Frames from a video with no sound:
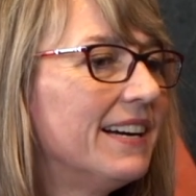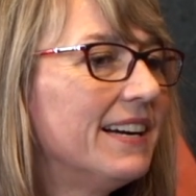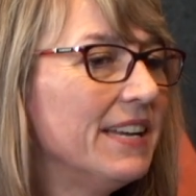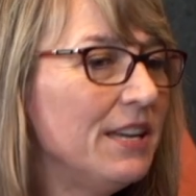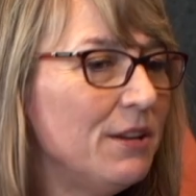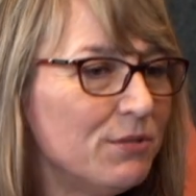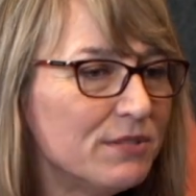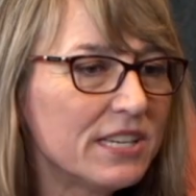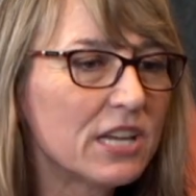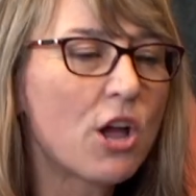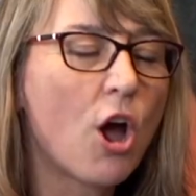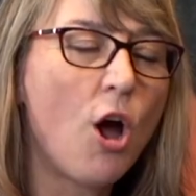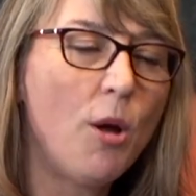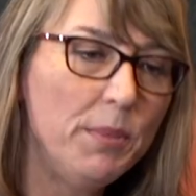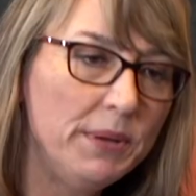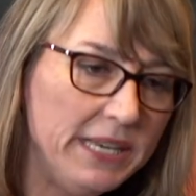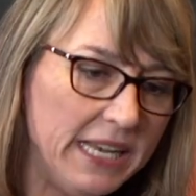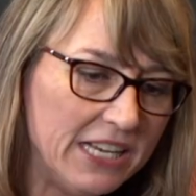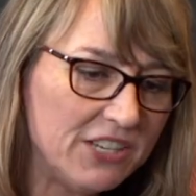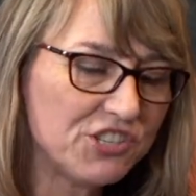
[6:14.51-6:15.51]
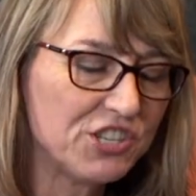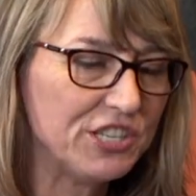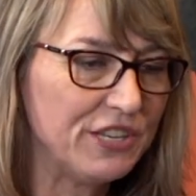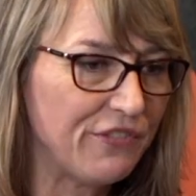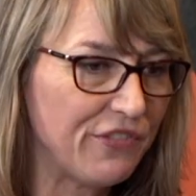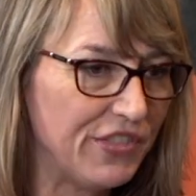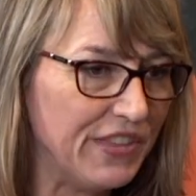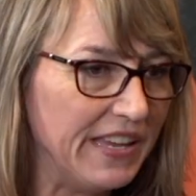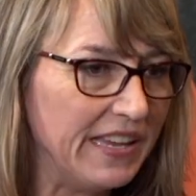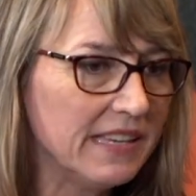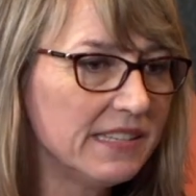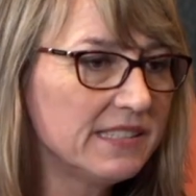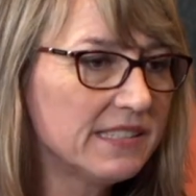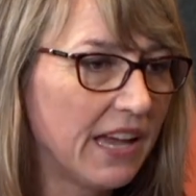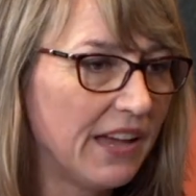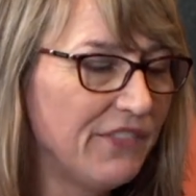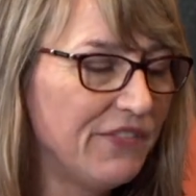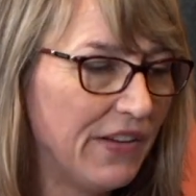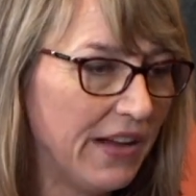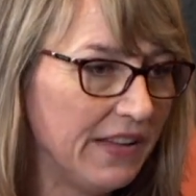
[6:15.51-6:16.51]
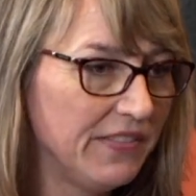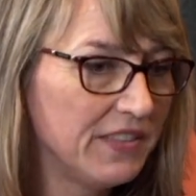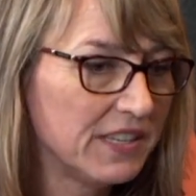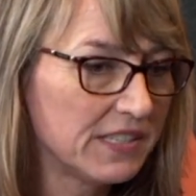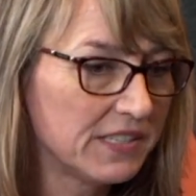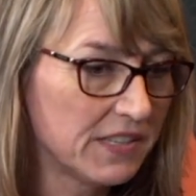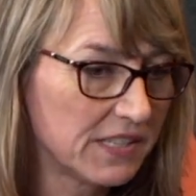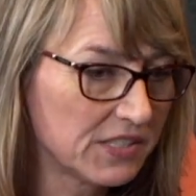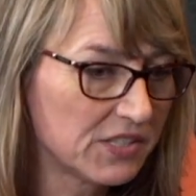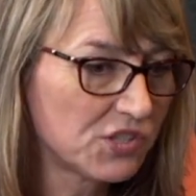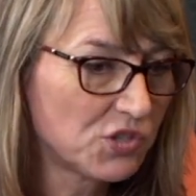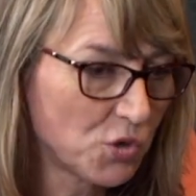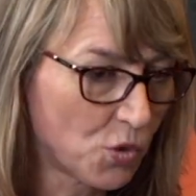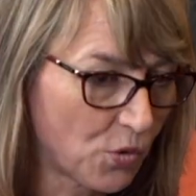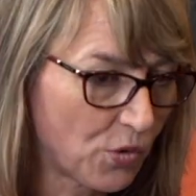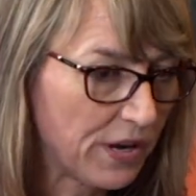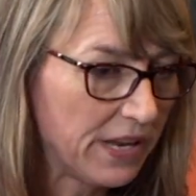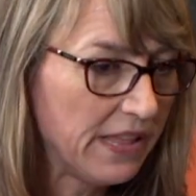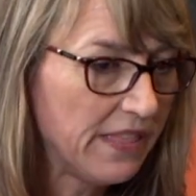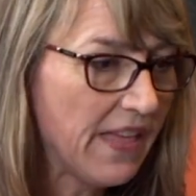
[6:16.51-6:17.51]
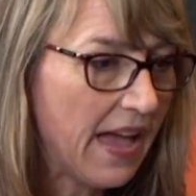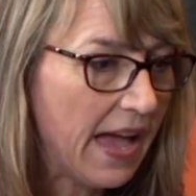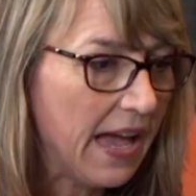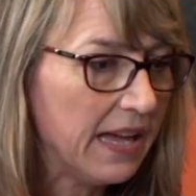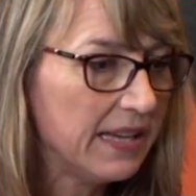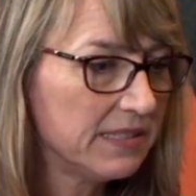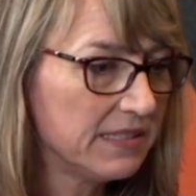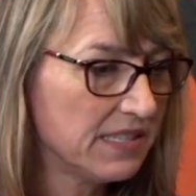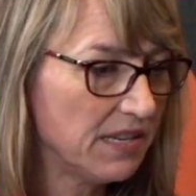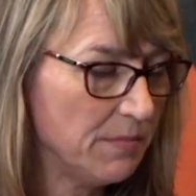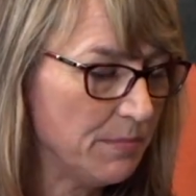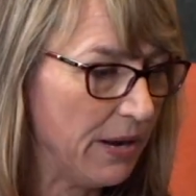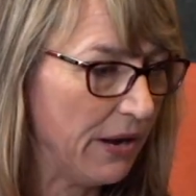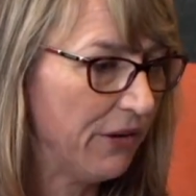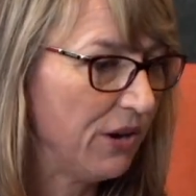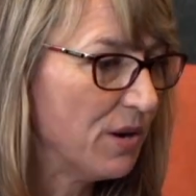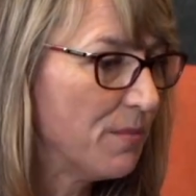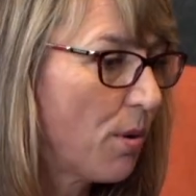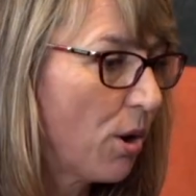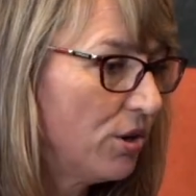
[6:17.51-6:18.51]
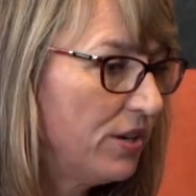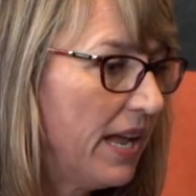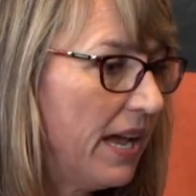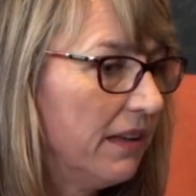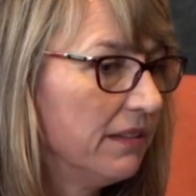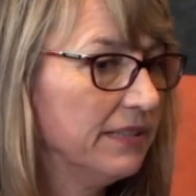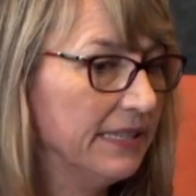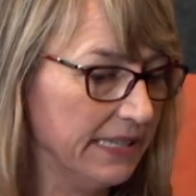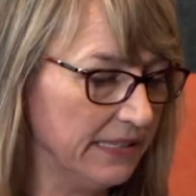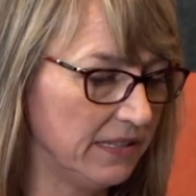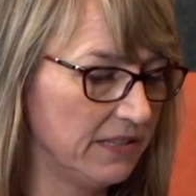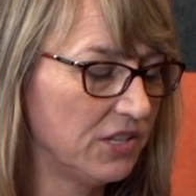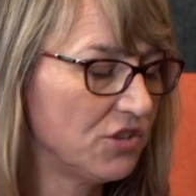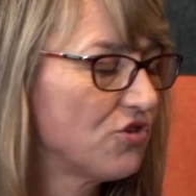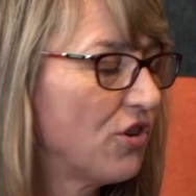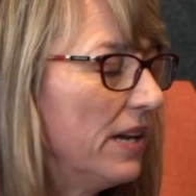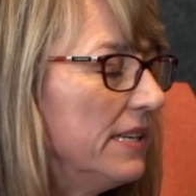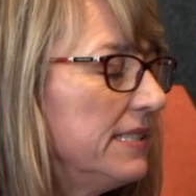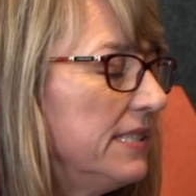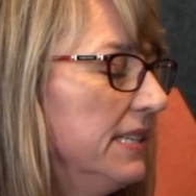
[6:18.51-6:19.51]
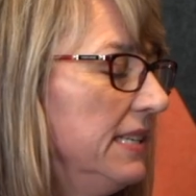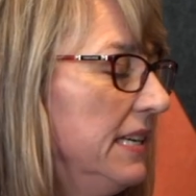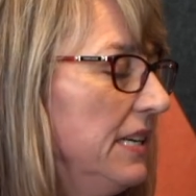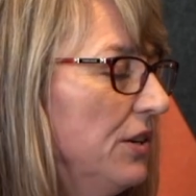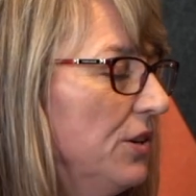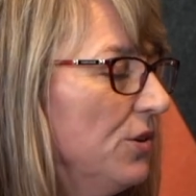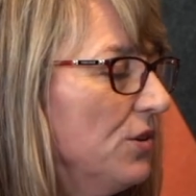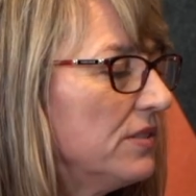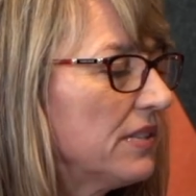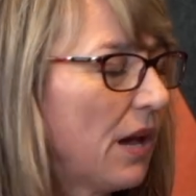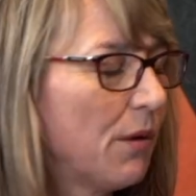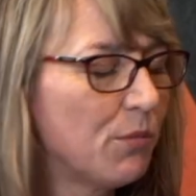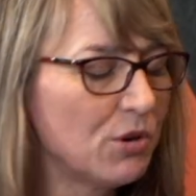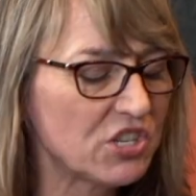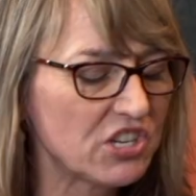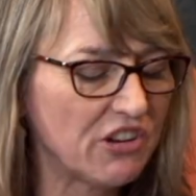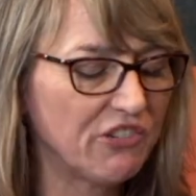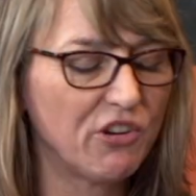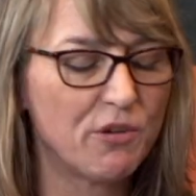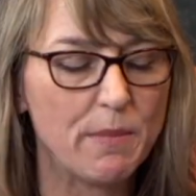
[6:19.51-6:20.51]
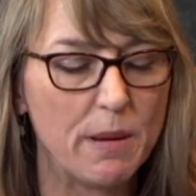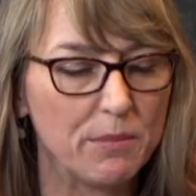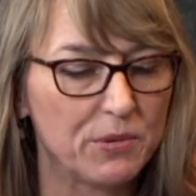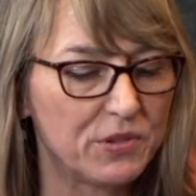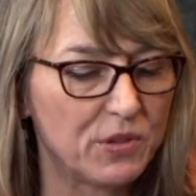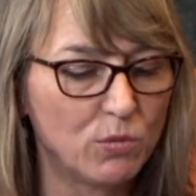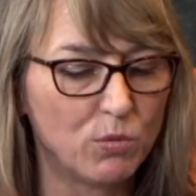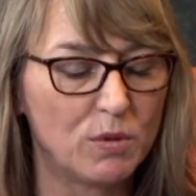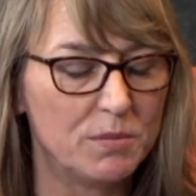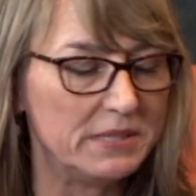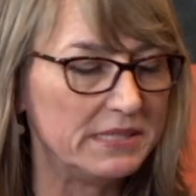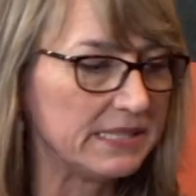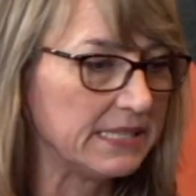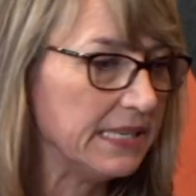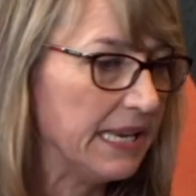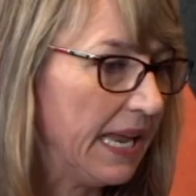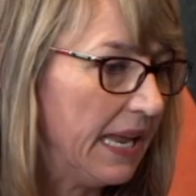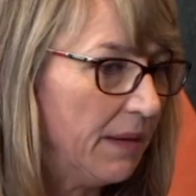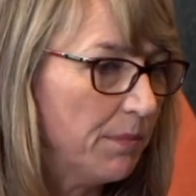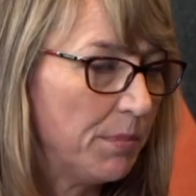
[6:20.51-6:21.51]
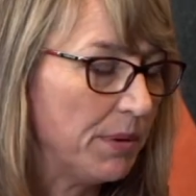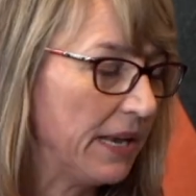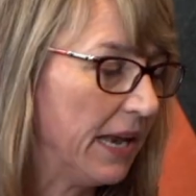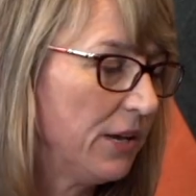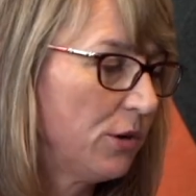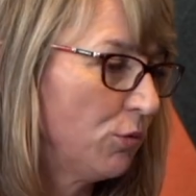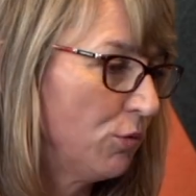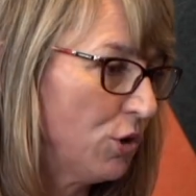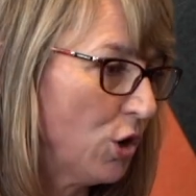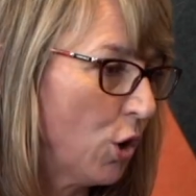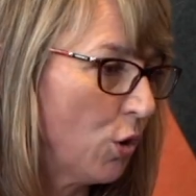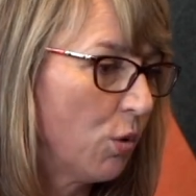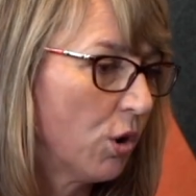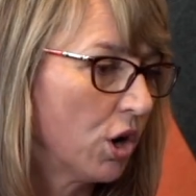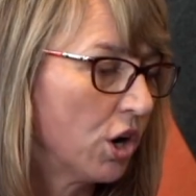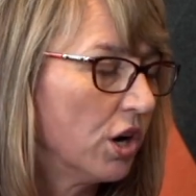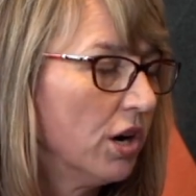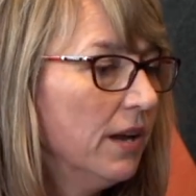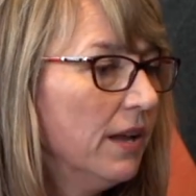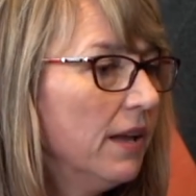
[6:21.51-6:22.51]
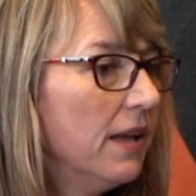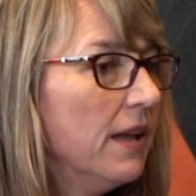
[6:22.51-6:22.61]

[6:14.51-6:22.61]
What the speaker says: It was a combination of things. I find the story that Mario Bartel did in the Tri-City News, I wish I remembered the woman's name, but I don't know her.